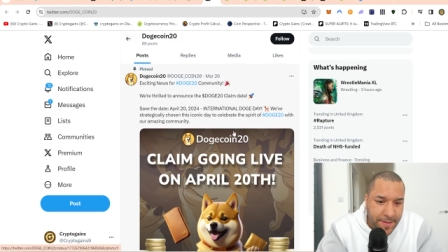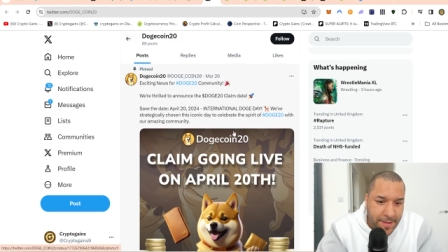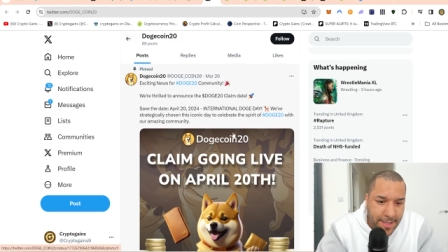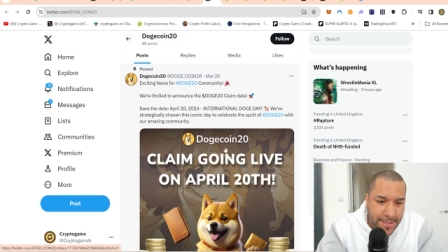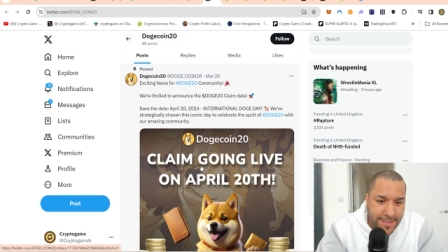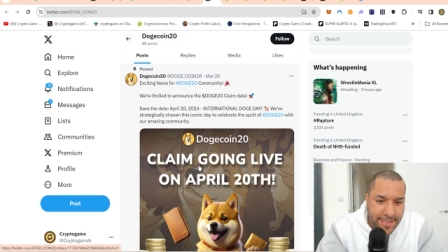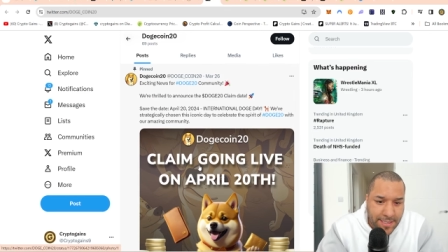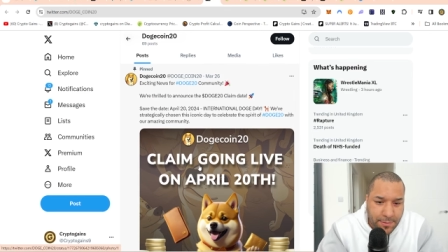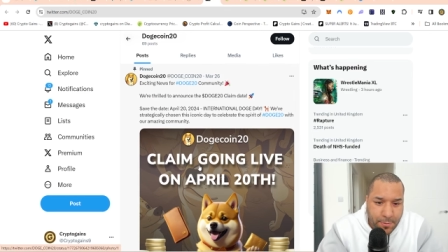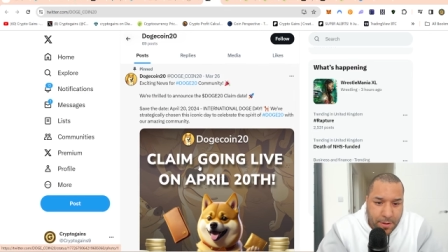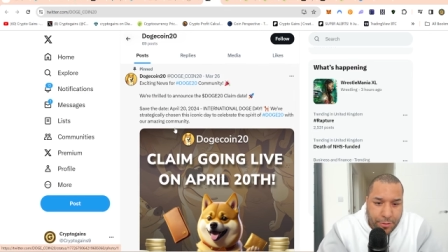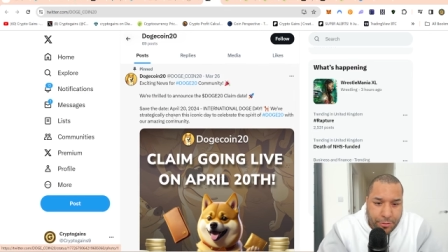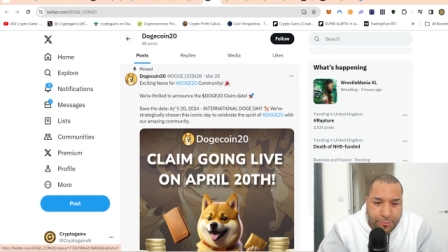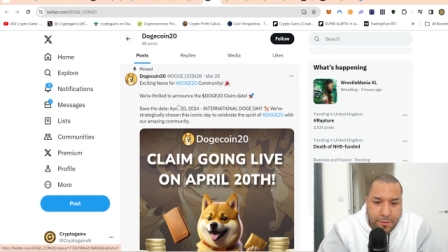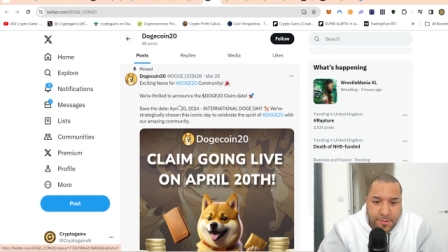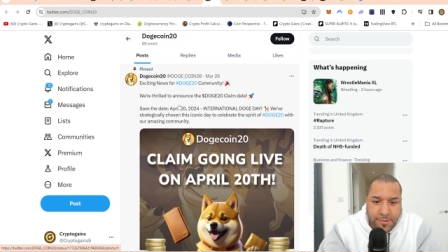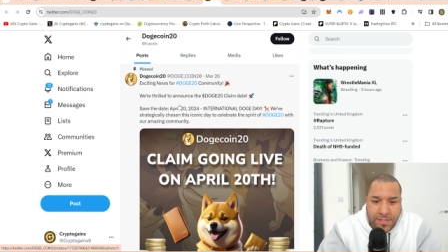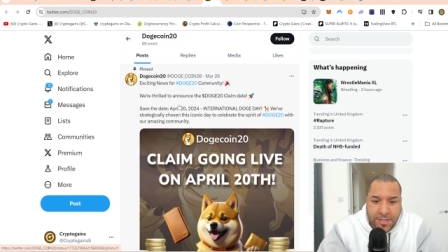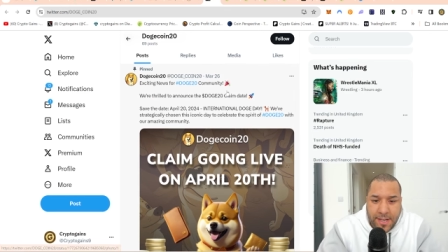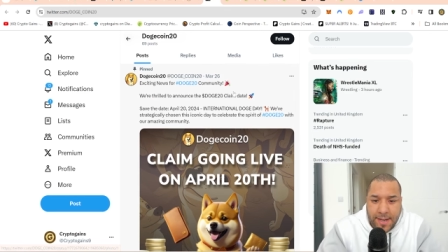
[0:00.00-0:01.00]
It says, we're
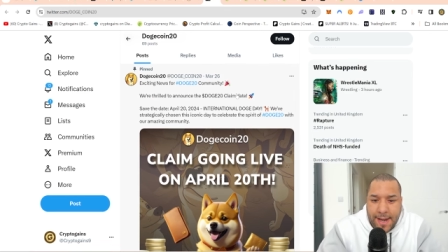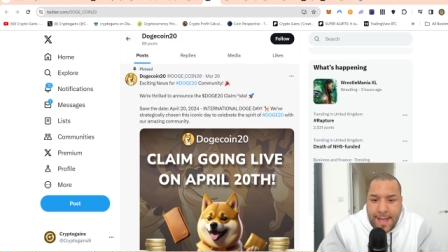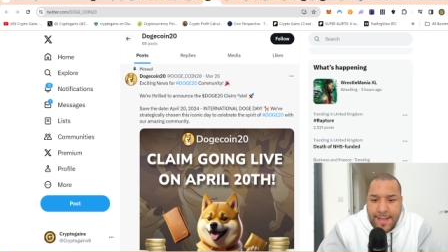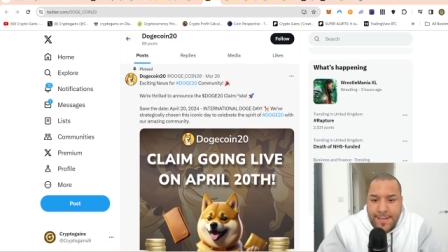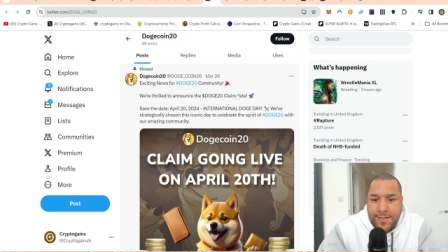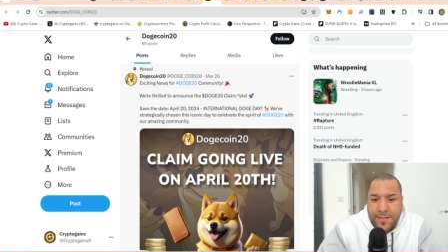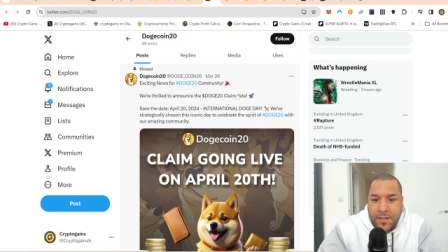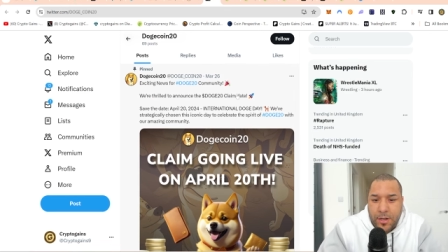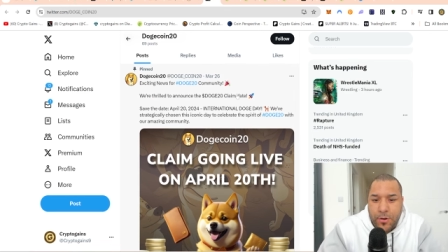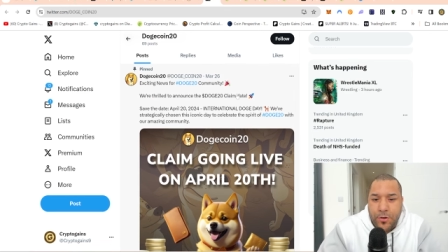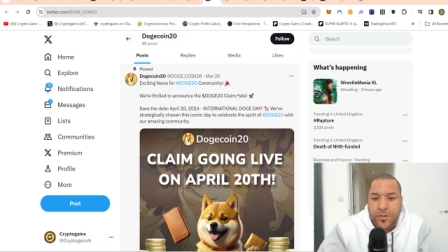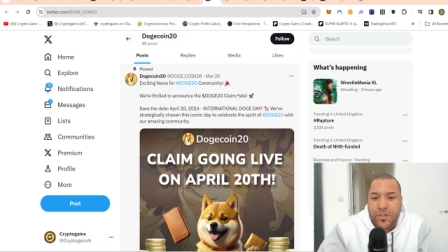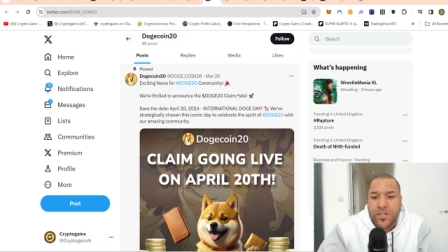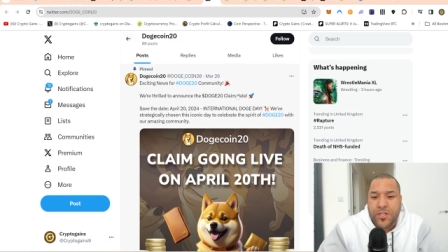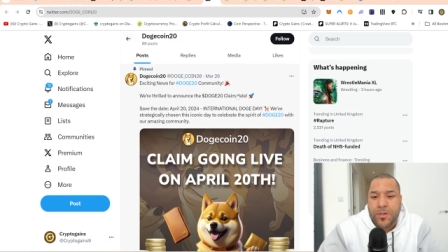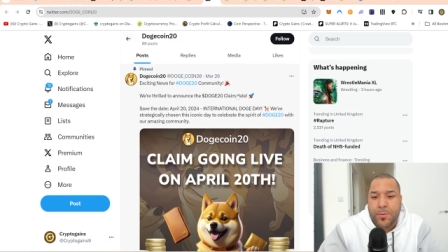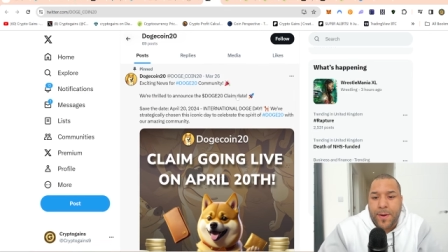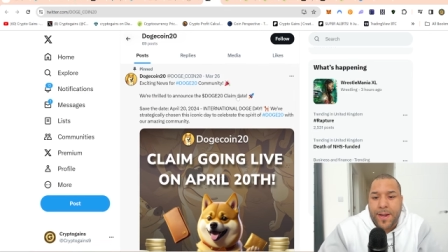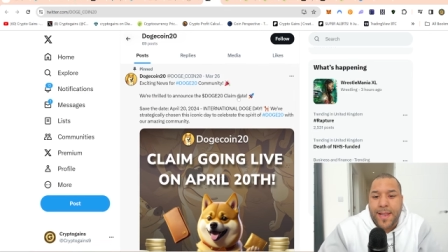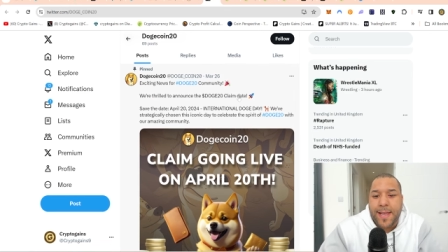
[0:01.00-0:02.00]
thrilled to announce Doge
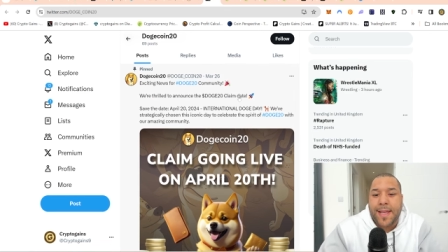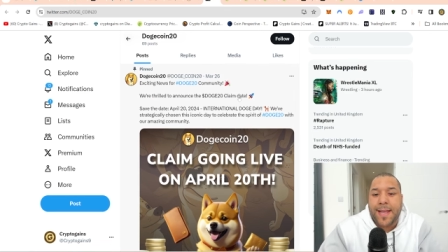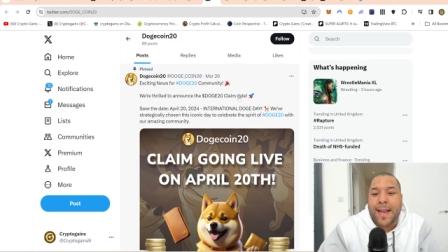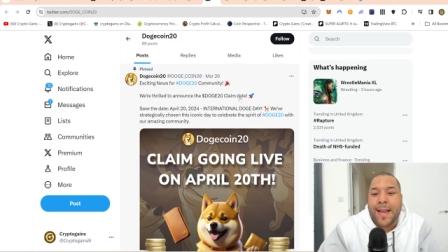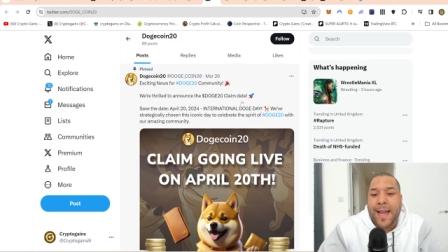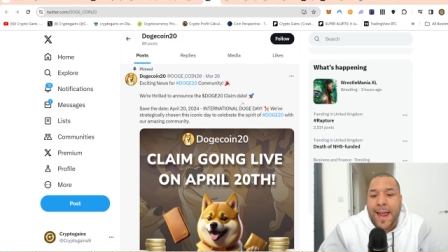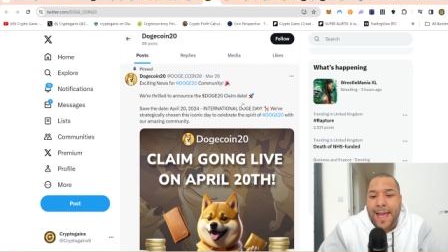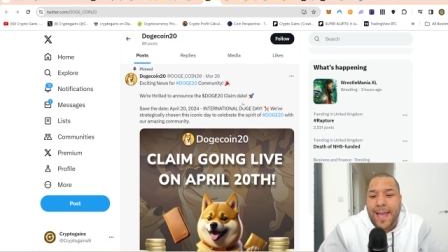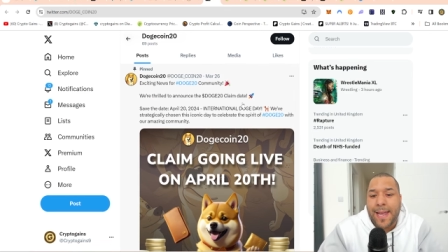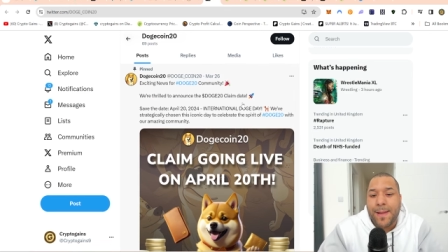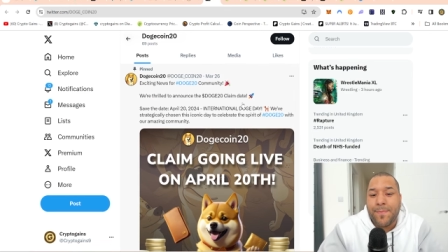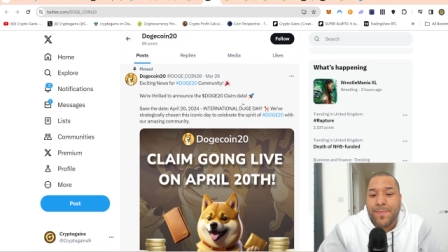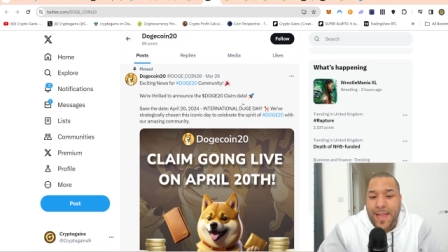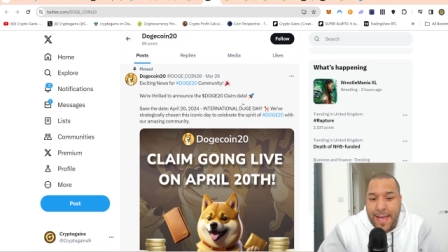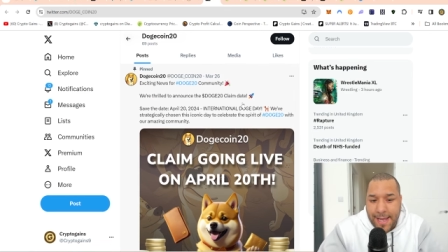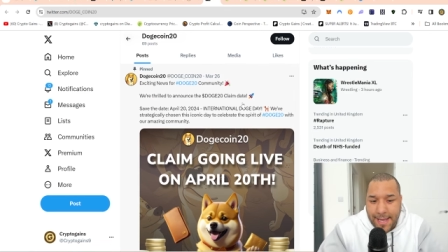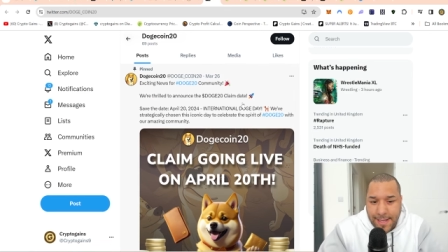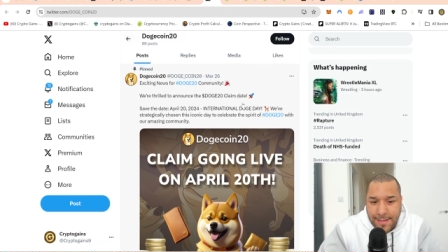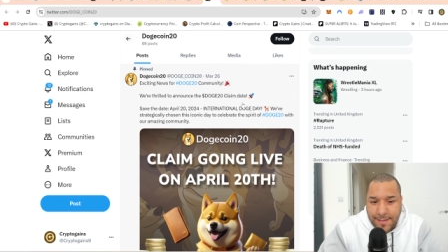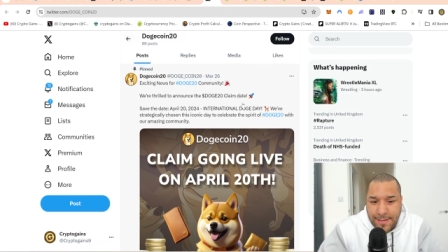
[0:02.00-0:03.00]
twenty claim
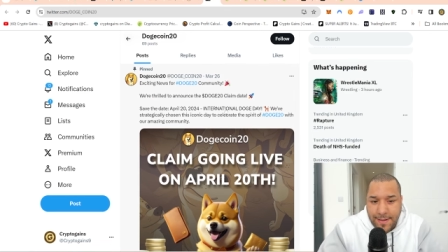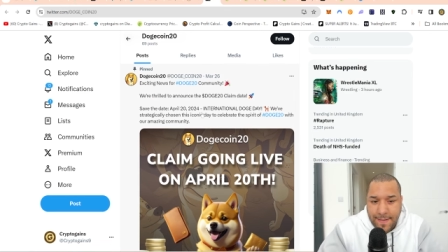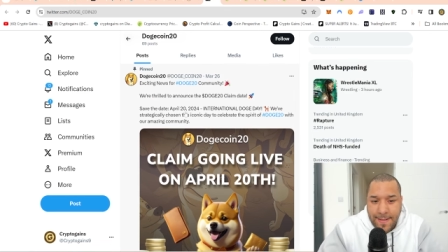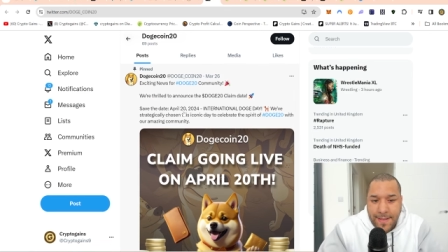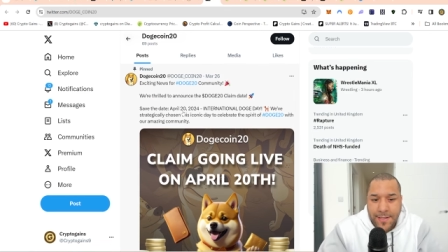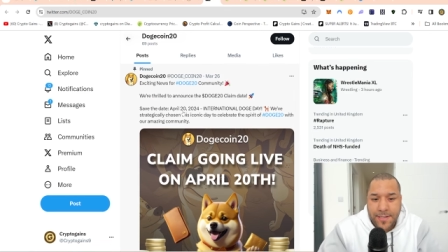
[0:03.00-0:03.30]
date.